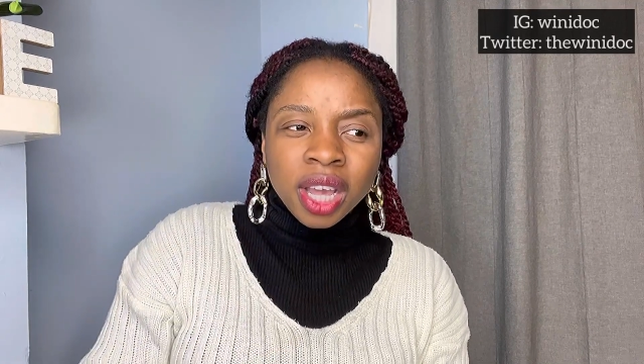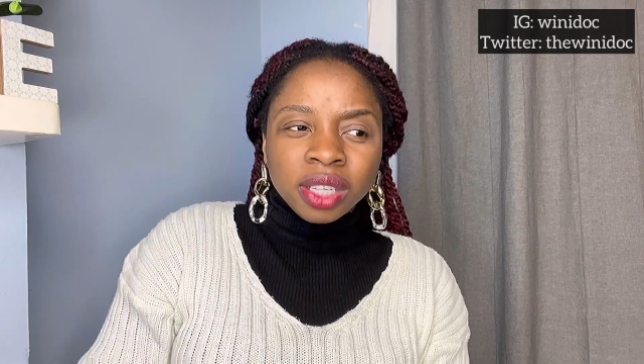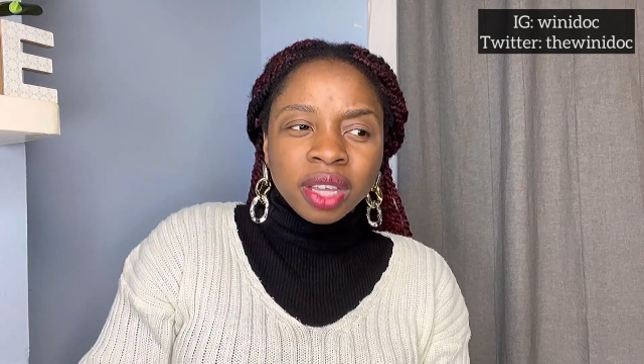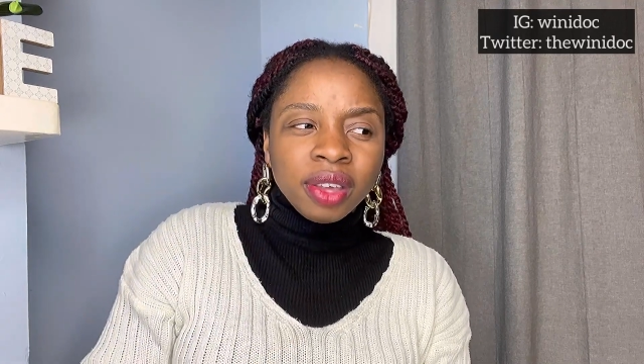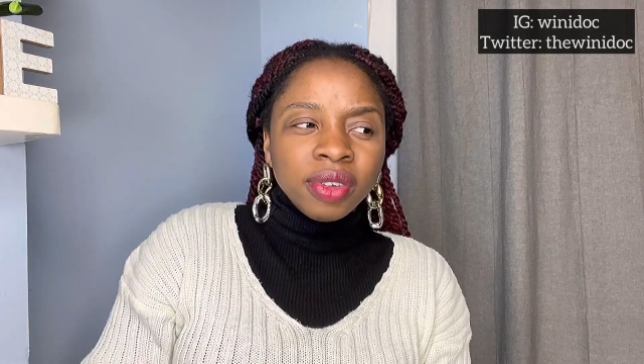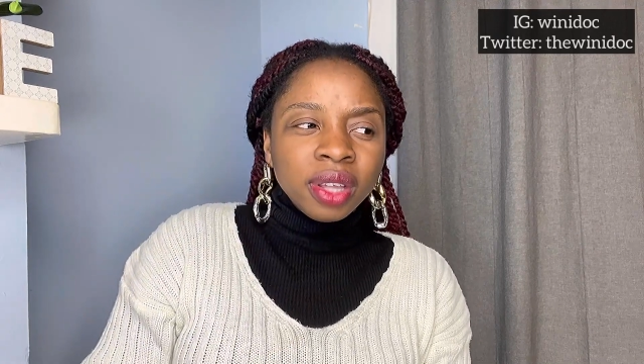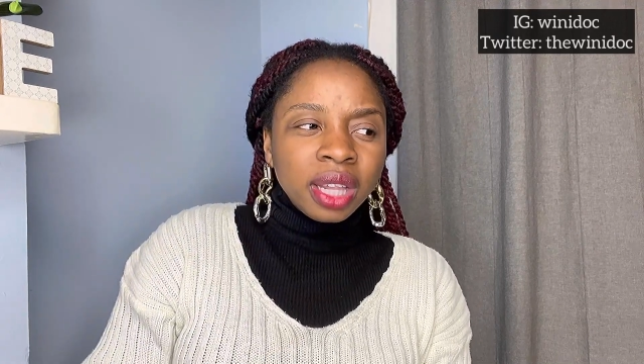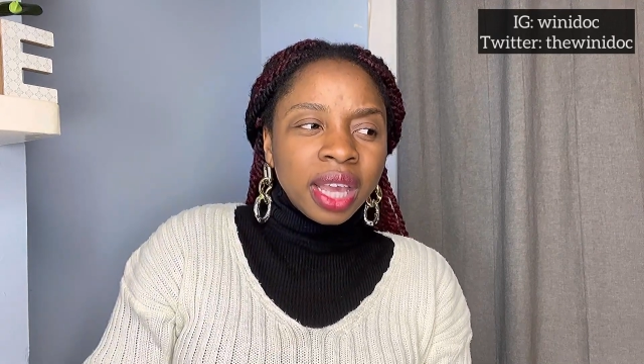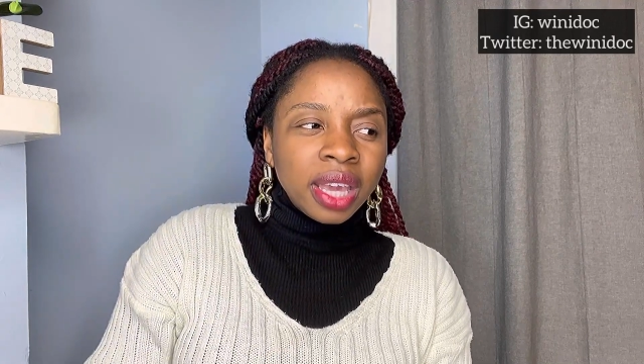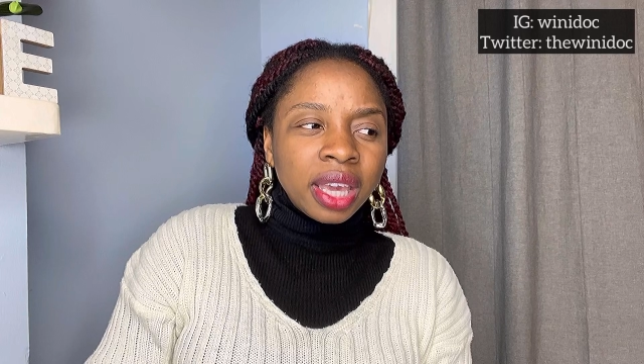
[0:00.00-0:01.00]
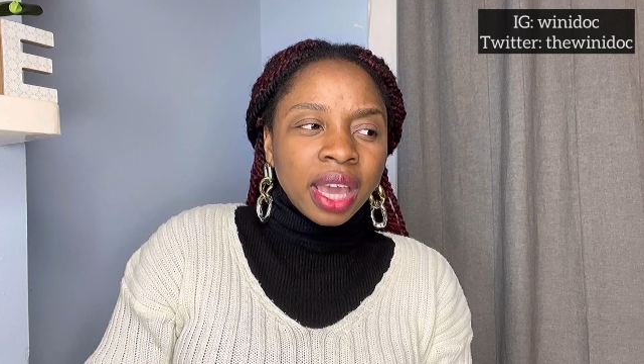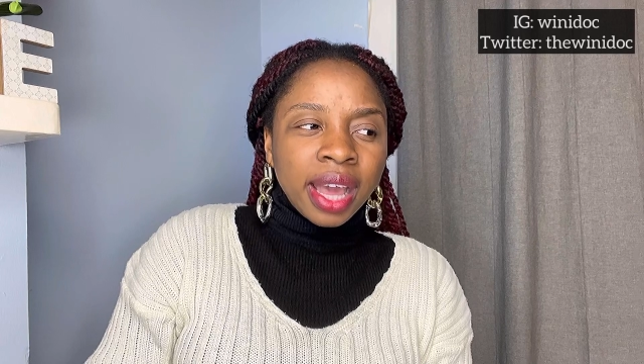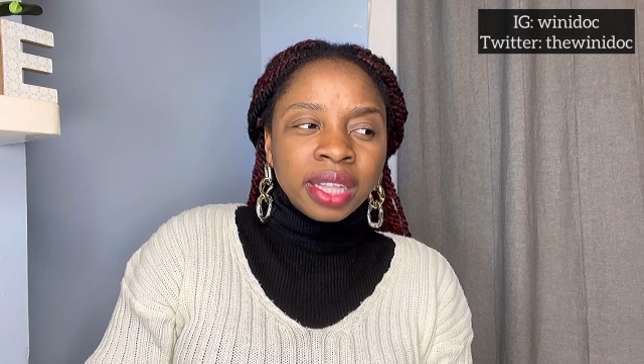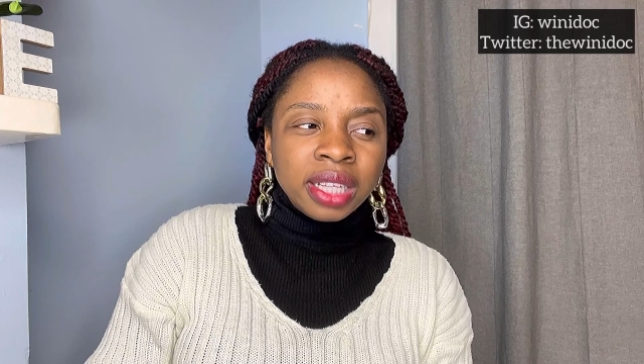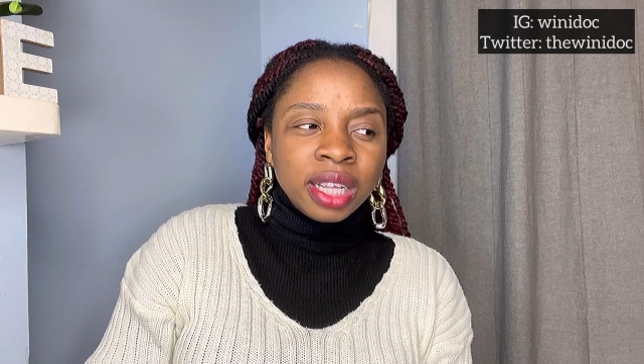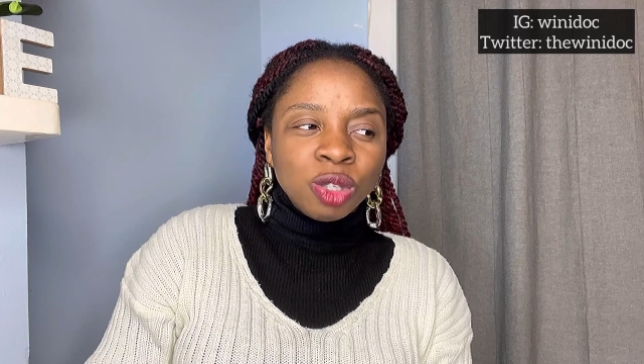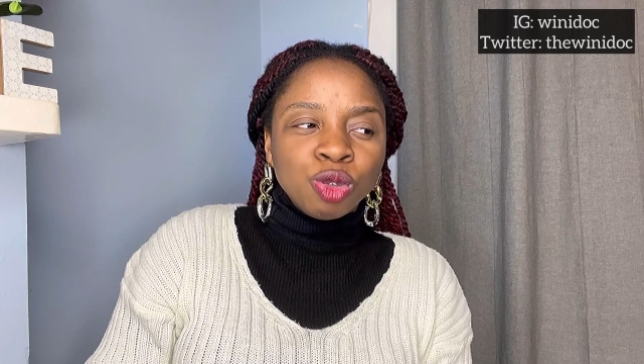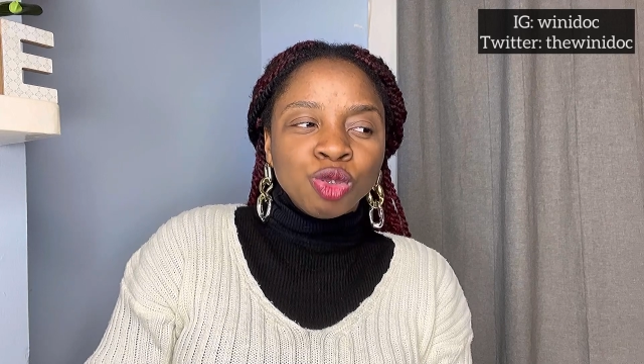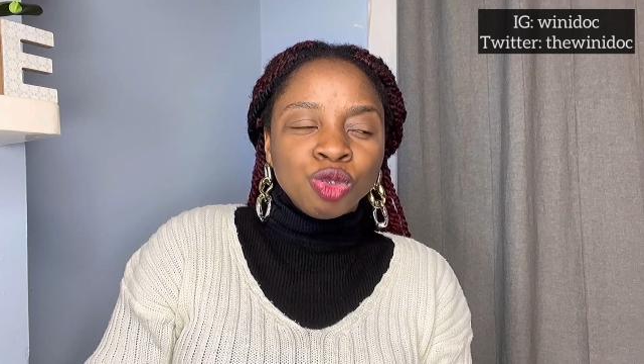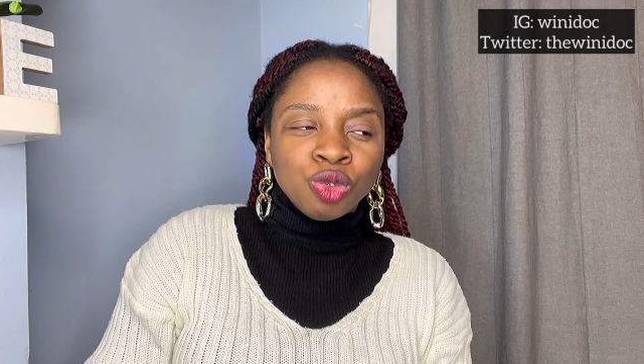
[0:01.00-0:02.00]
So I felt like I needed to
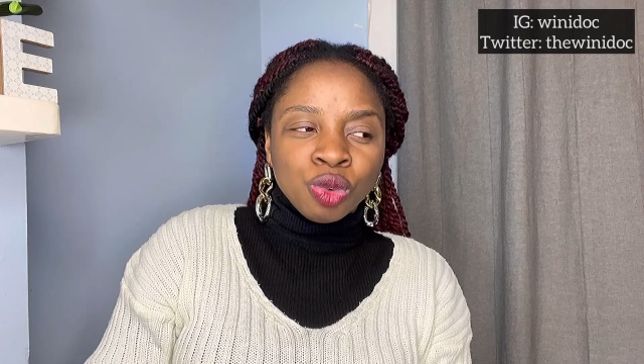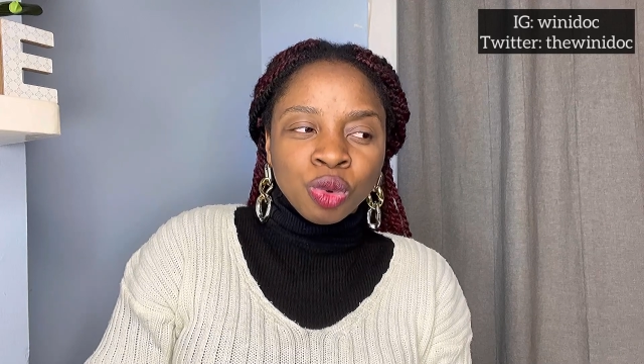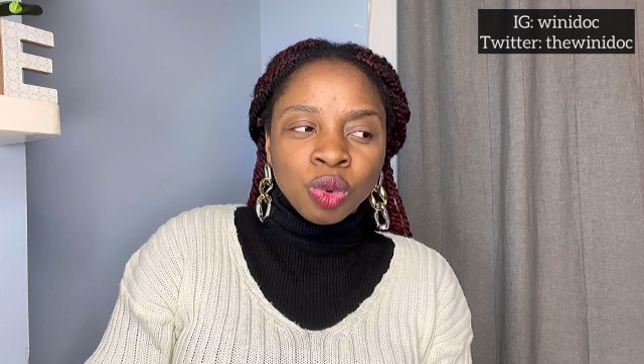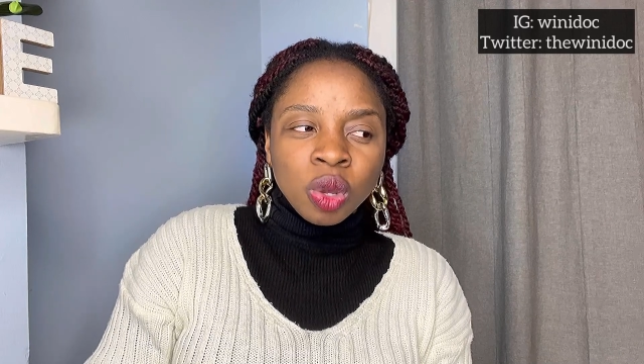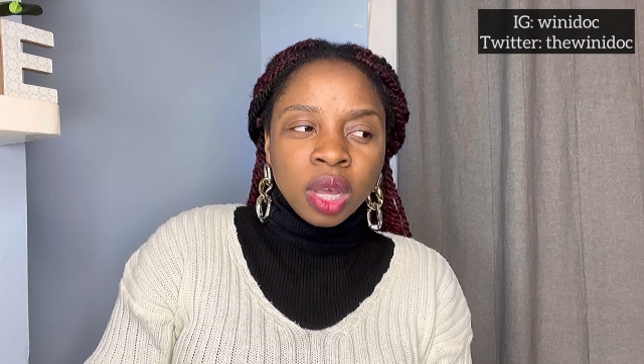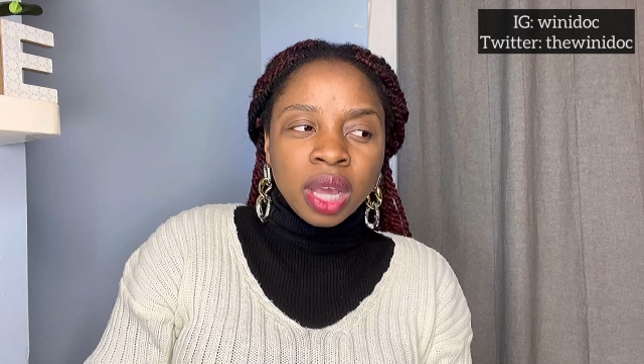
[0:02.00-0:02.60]
know